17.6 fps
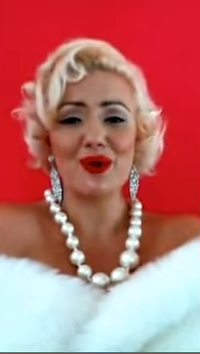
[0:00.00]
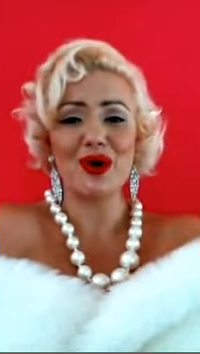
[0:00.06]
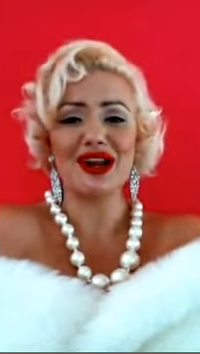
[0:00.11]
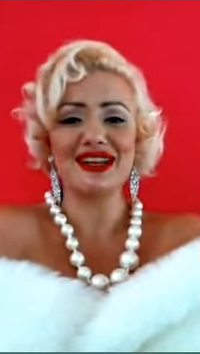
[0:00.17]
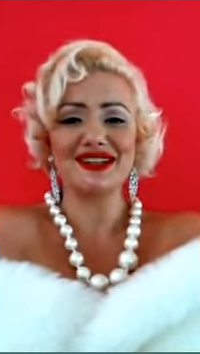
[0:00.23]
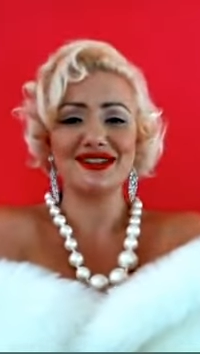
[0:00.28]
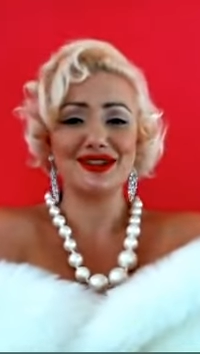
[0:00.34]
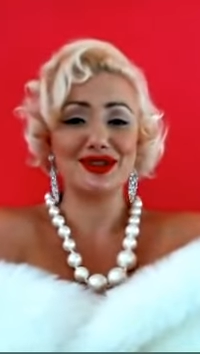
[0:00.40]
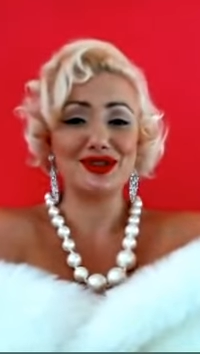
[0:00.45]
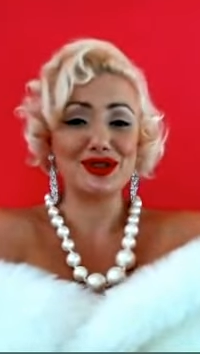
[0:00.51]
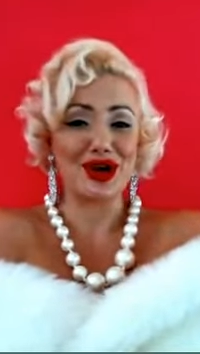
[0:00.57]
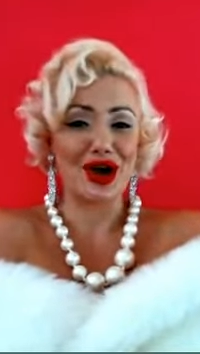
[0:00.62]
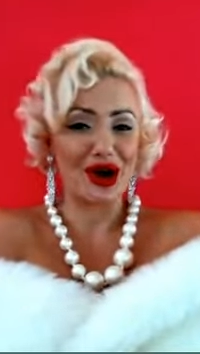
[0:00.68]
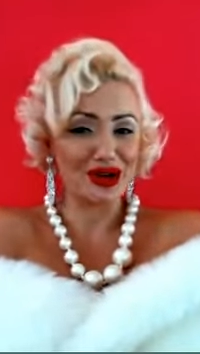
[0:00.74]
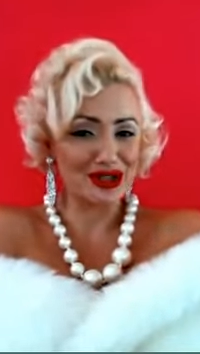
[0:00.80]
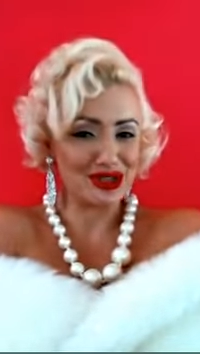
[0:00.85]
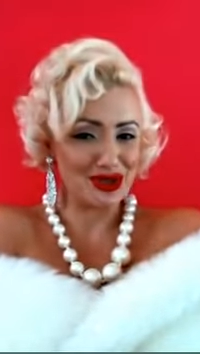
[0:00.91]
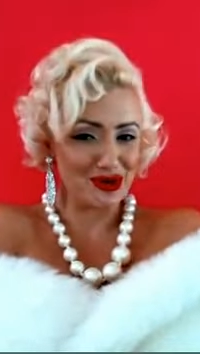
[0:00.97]
wanted to
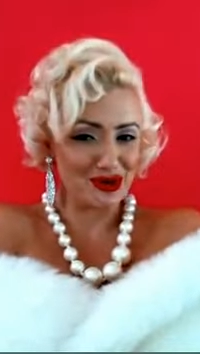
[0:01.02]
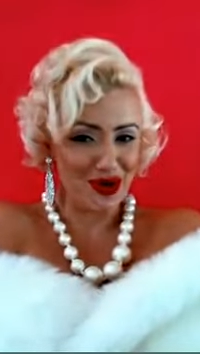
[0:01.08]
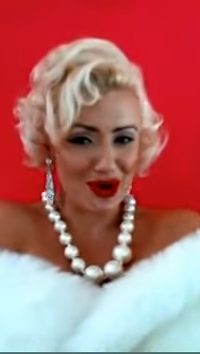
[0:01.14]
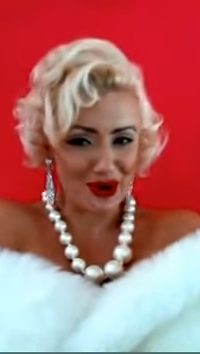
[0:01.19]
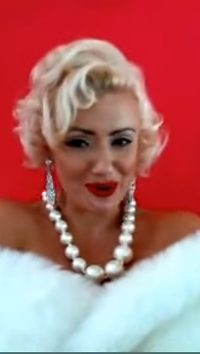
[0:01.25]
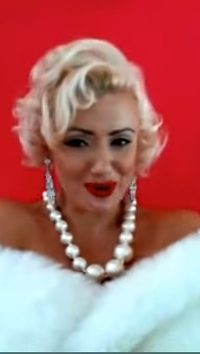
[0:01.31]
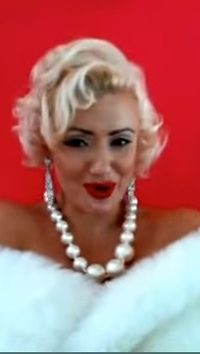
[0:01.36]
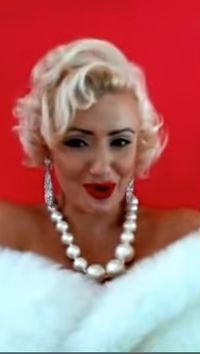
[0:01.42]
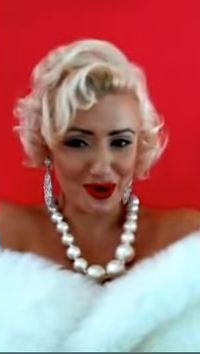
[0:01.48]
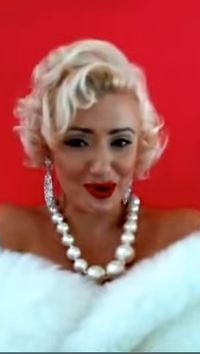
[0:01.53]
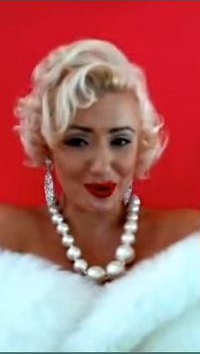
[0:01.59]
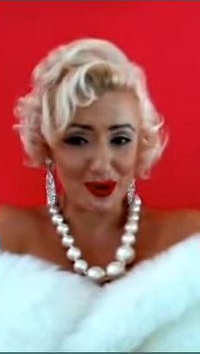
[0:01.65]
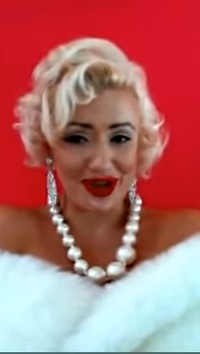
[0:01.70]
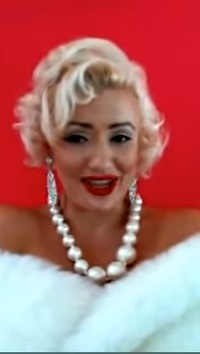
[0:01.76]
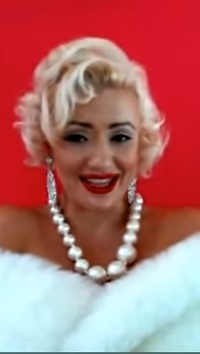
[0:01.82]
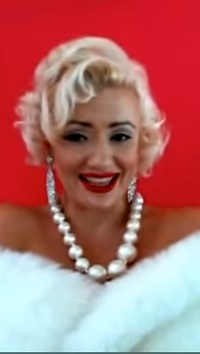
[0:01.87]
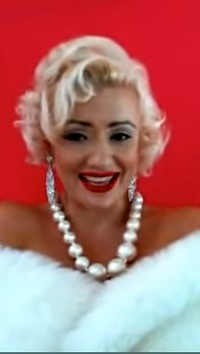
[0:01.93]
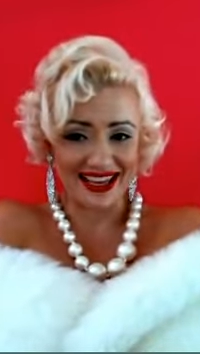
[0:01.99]
talk to you all real
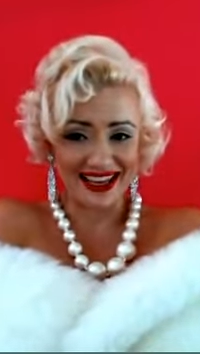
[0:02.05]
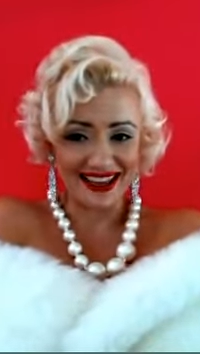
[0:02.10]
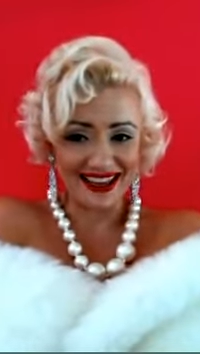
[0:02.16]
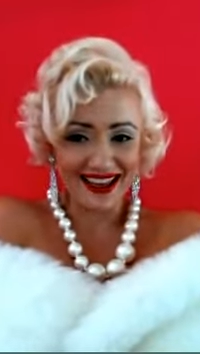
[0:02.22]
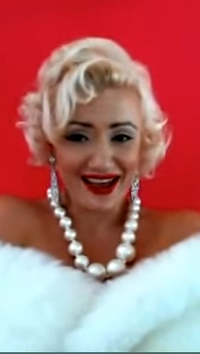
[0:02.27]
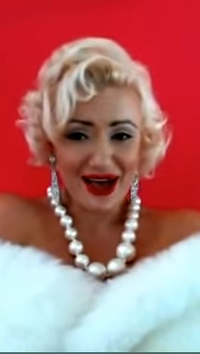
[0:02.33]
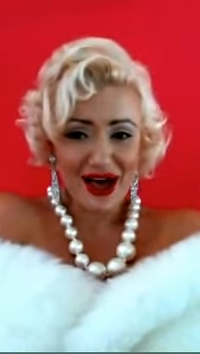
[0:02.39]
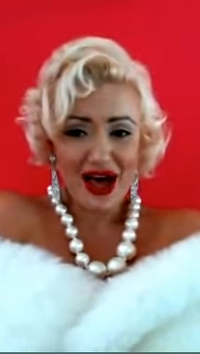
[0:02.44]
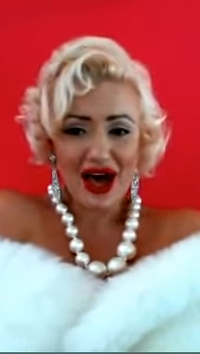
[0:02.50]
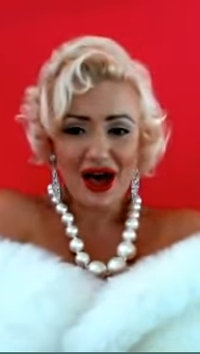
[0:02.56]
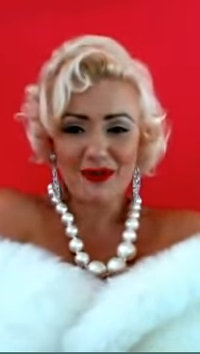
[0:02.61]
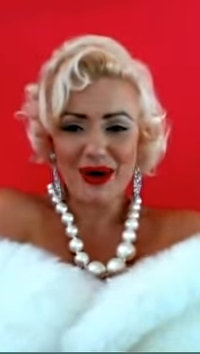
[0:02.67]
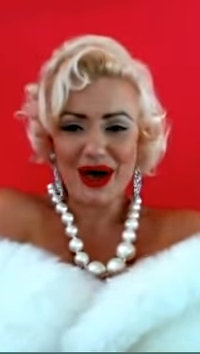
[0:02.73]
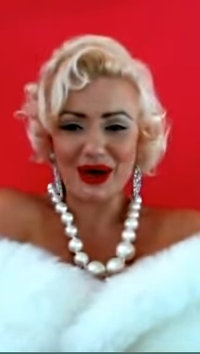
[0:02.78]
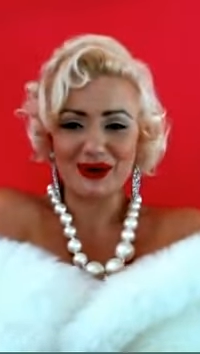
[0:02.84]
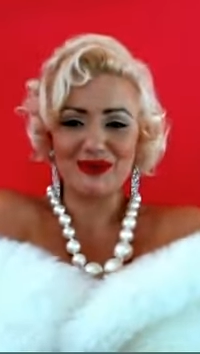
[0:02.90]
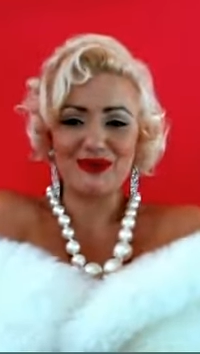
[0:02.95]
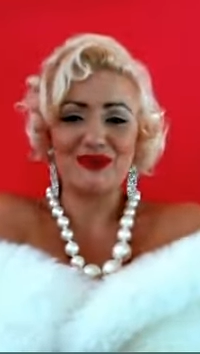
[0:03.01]
quickly
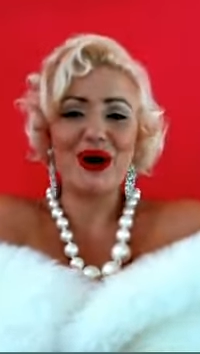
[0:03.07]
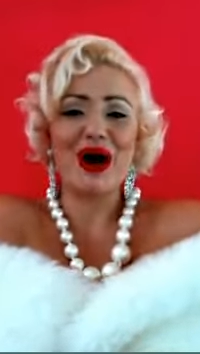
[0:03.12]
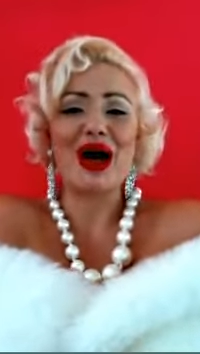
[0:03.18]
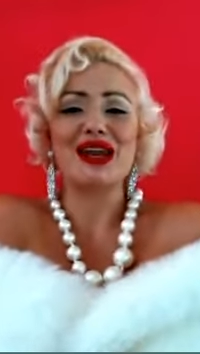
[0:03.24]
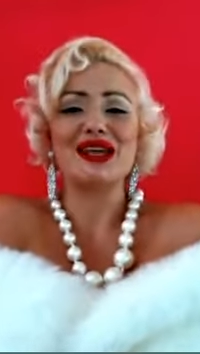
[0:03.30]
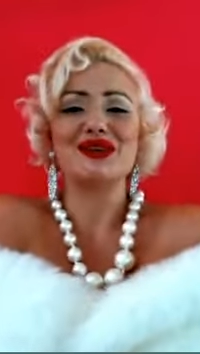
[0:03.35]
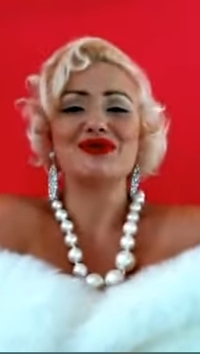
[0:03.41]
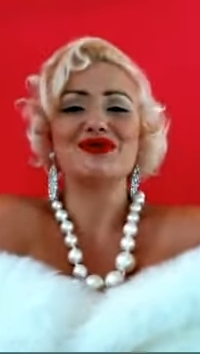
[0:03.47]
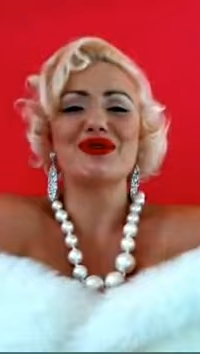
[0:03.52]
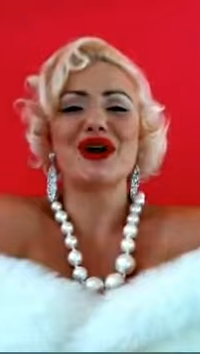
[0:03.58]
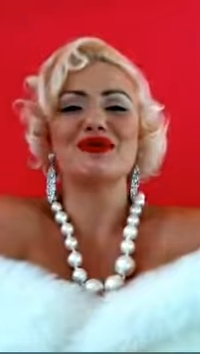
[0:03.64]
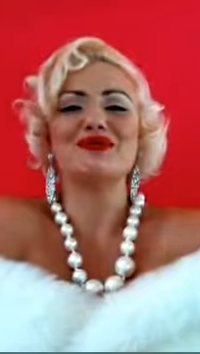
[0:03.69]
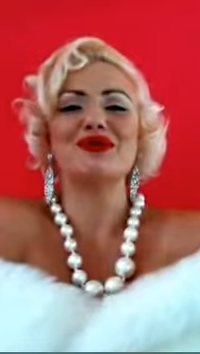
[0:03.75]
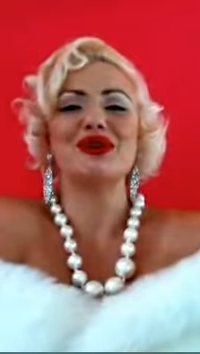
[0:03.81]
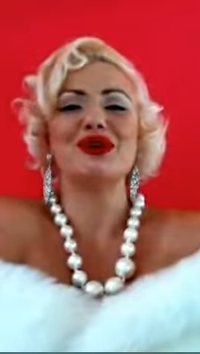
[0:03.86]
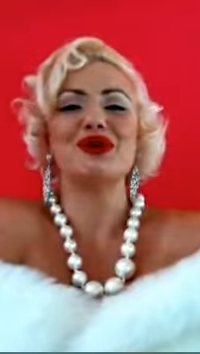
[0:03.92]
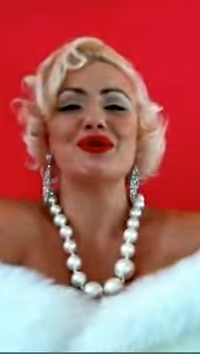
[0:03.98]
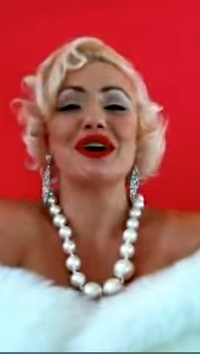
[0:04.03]
about
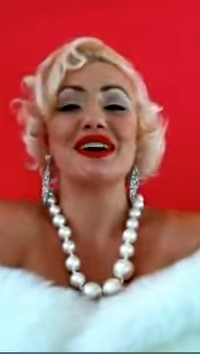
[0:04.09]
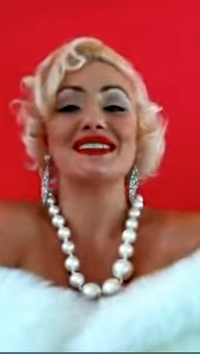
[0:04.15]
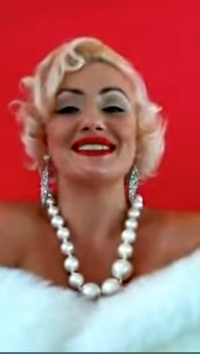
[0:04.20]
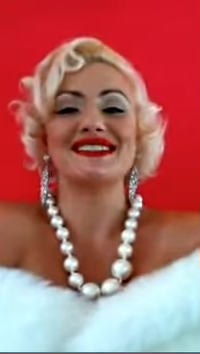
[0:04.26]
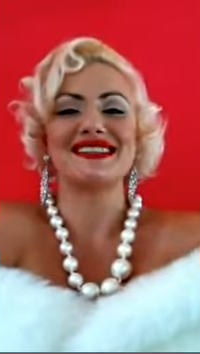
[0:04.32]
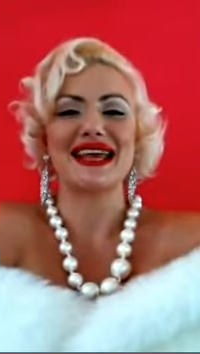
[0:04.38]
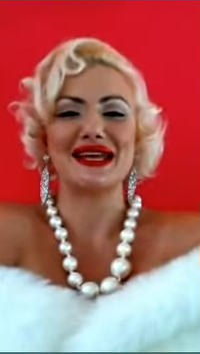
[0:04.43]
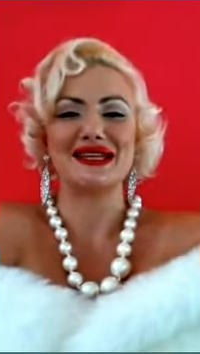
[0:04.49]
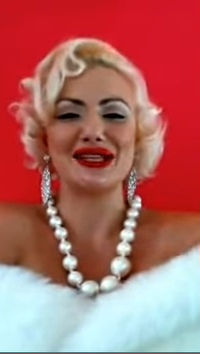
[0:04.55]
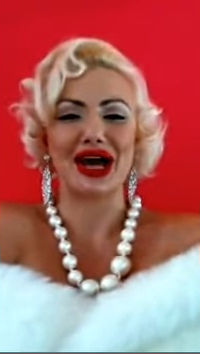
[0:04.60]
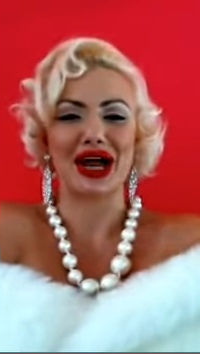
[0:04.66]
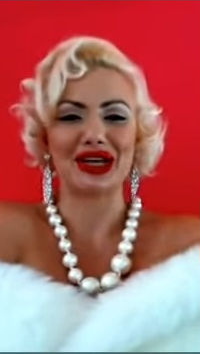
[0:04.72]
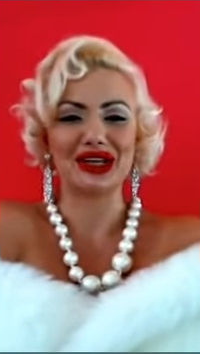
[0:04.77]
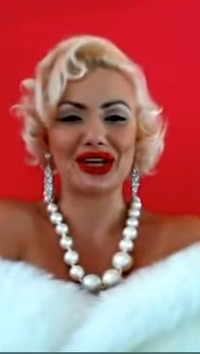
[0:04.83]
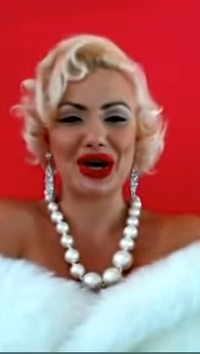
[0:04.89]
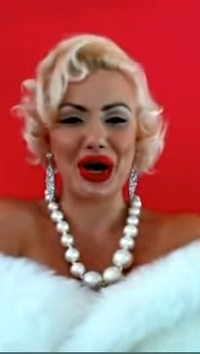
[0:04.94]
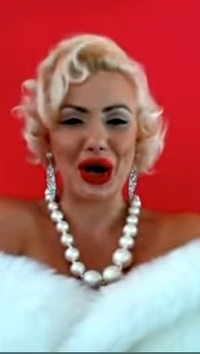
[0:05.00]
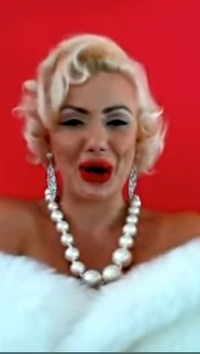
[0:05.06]

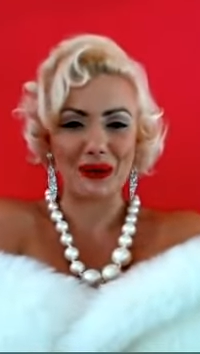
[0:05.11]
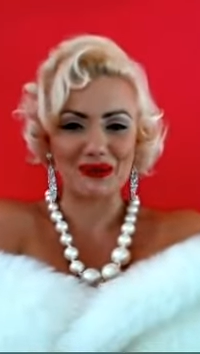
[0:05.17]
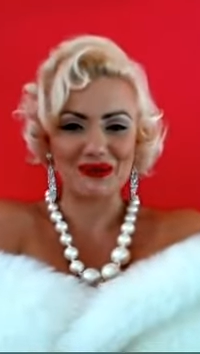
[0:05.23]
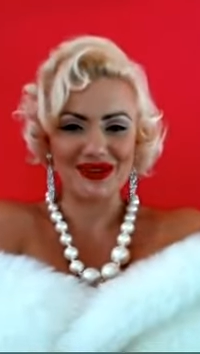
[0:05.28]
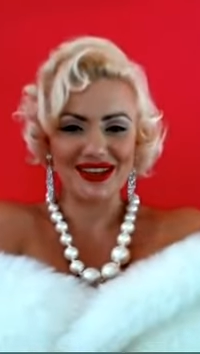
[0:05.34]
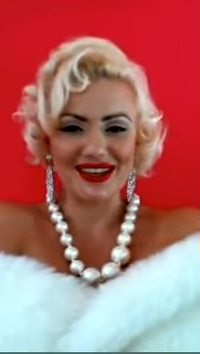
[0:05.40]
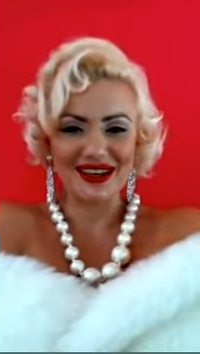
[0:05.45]
BodyRubUSA.com.